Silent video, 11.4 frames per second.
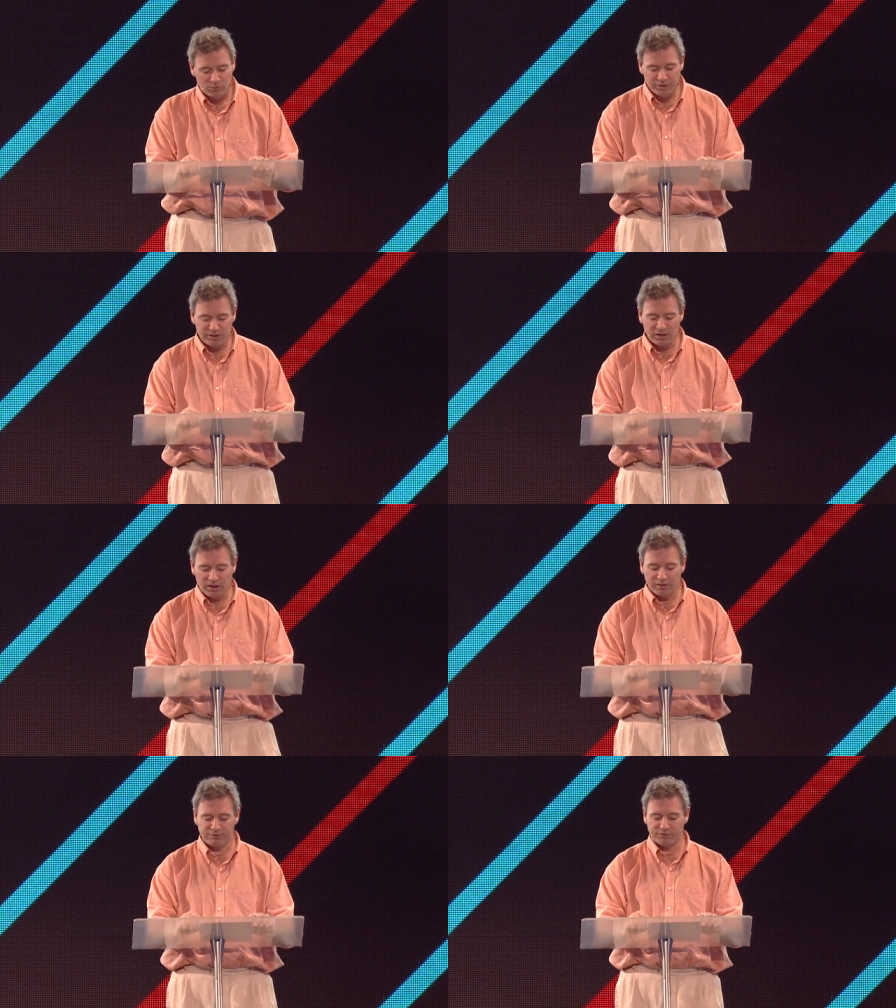We'd
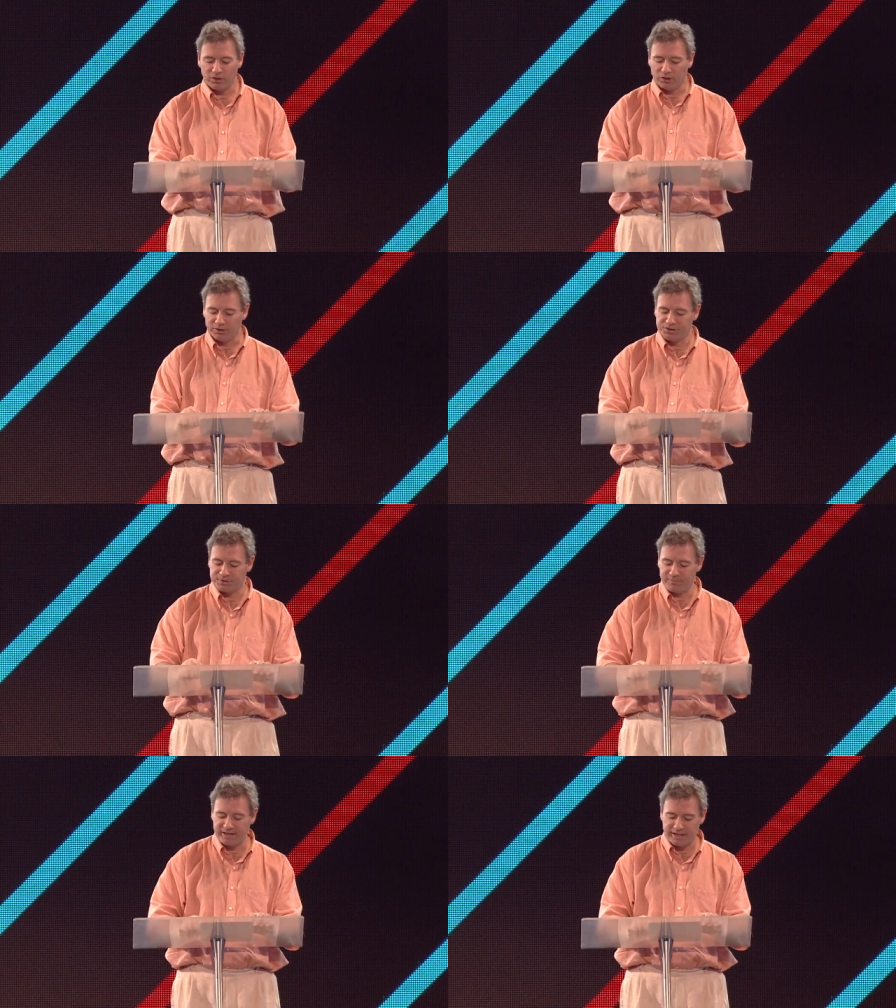love God
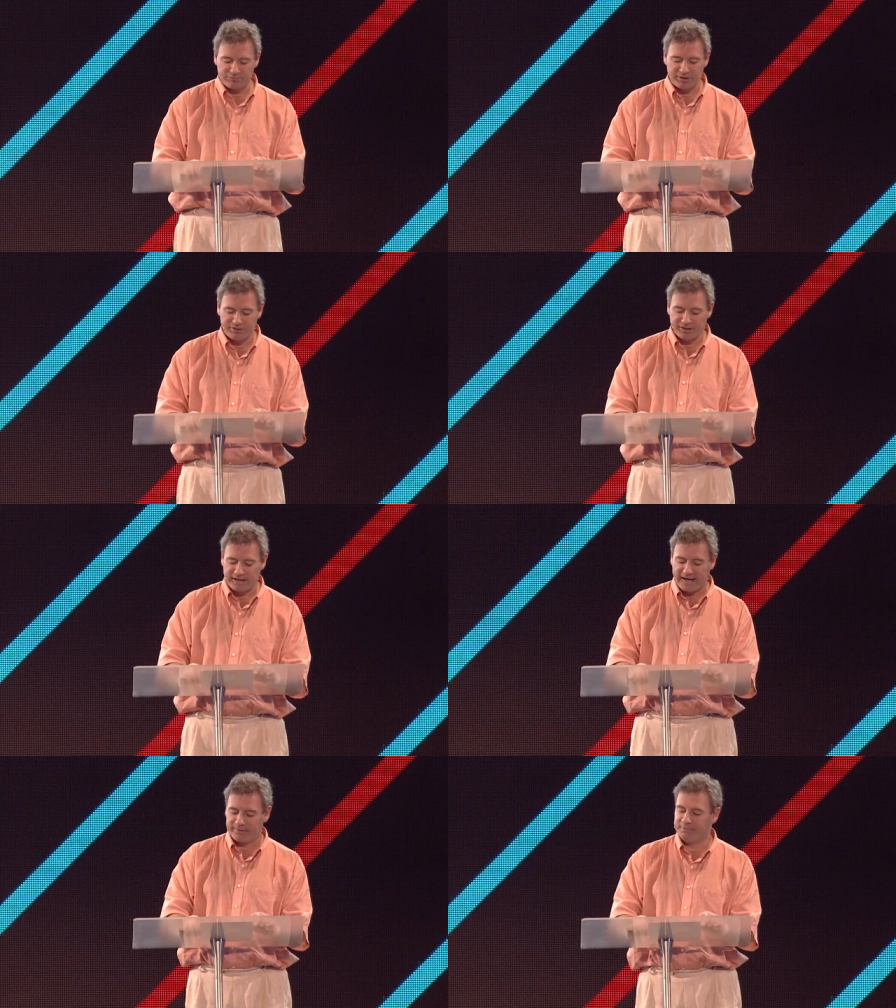to make everything
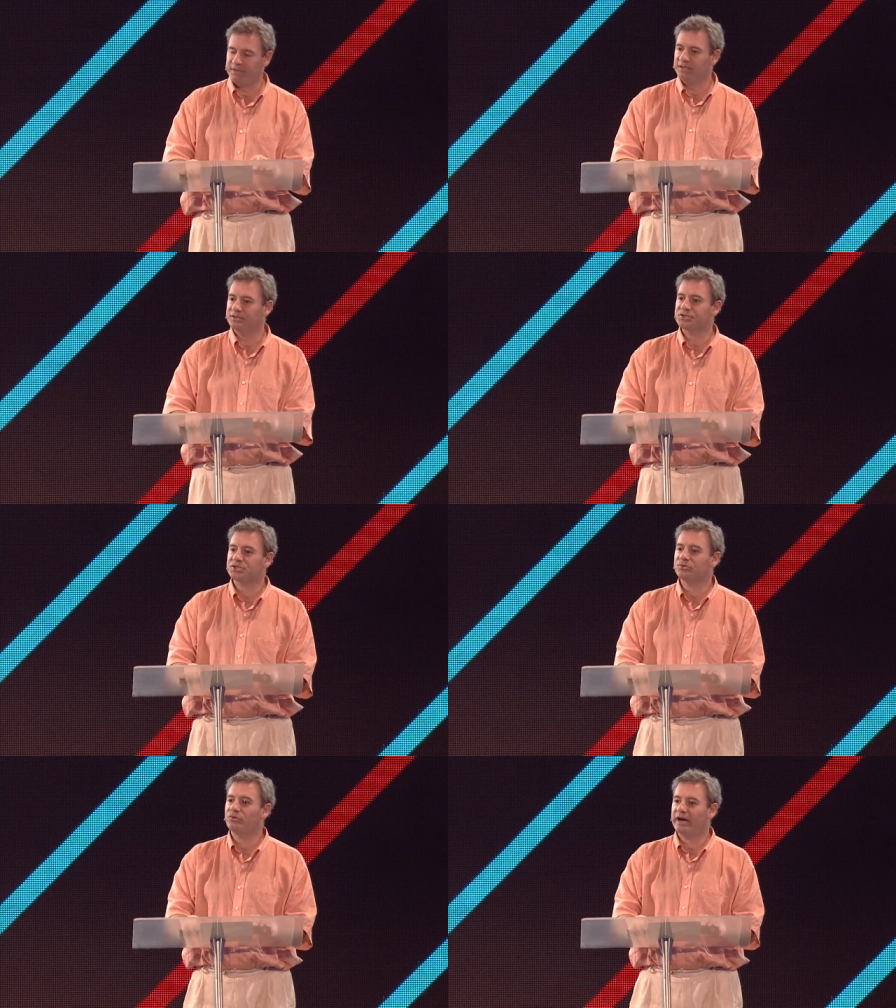happy and
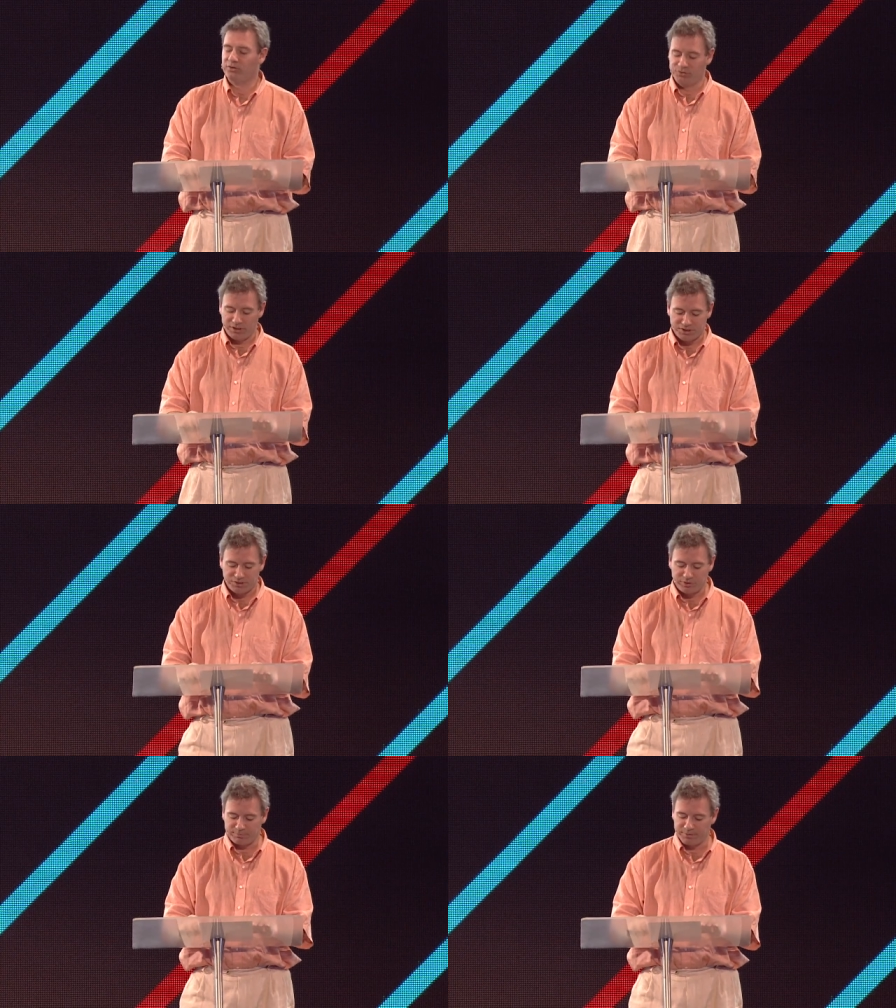surround
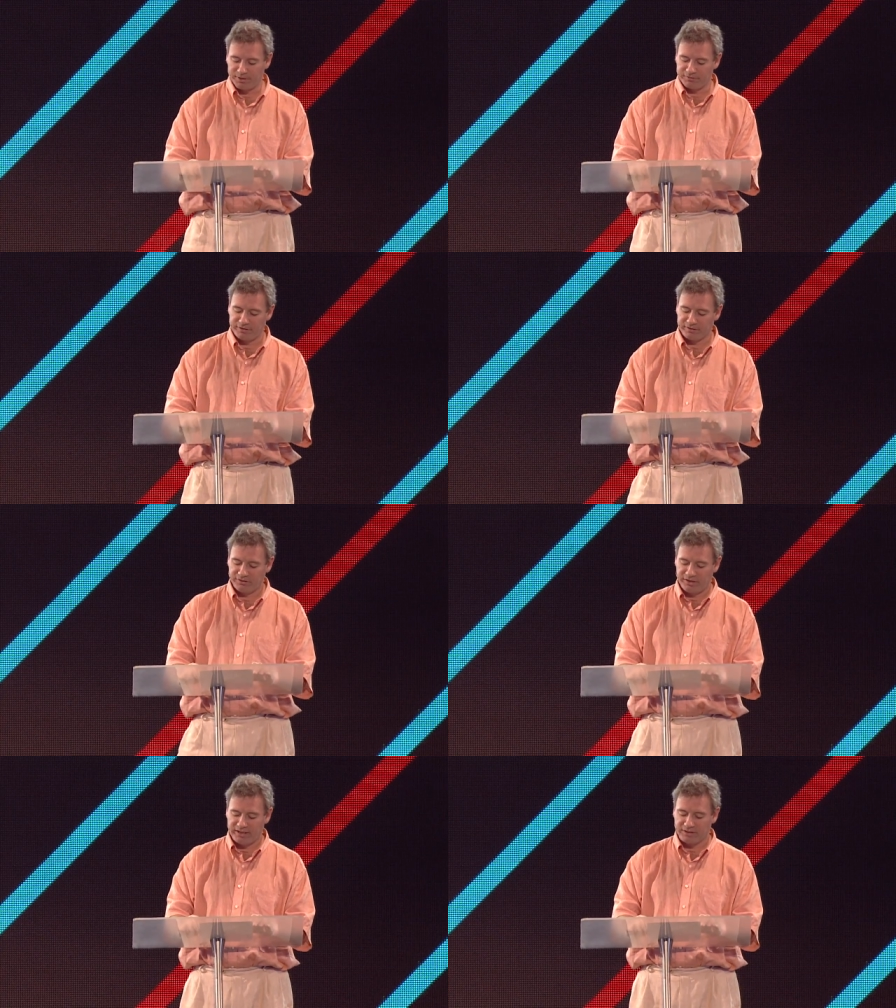us with perfect
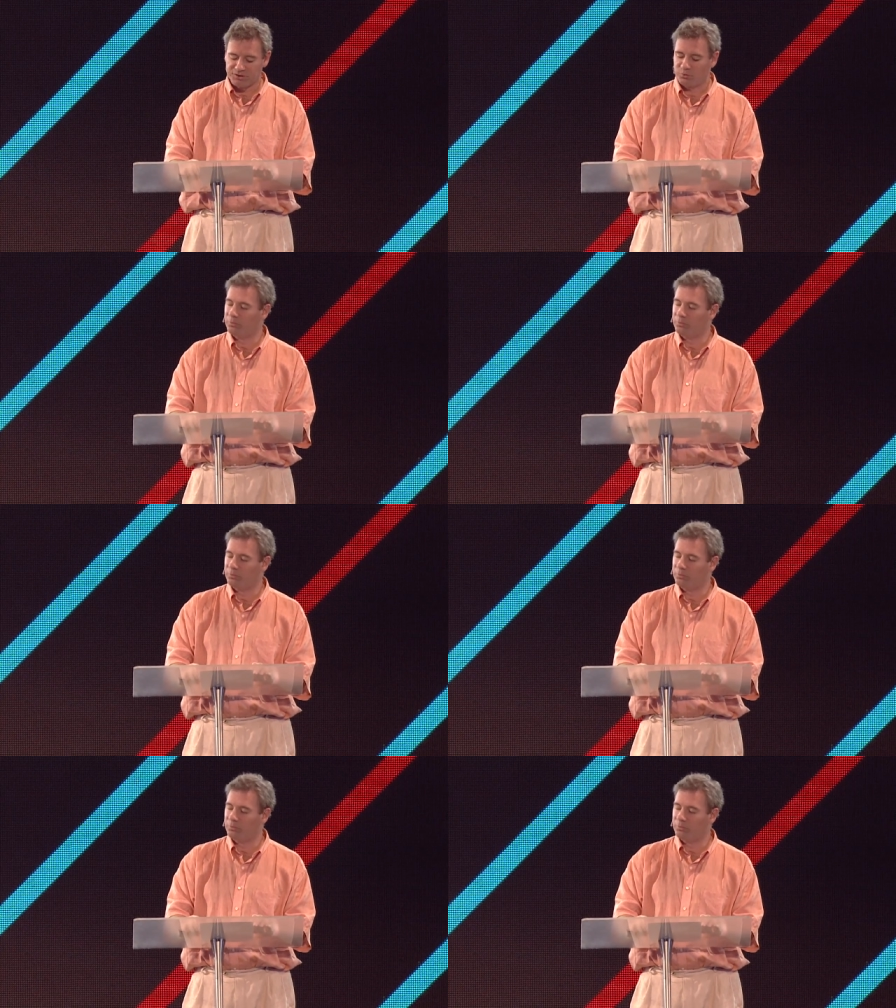things.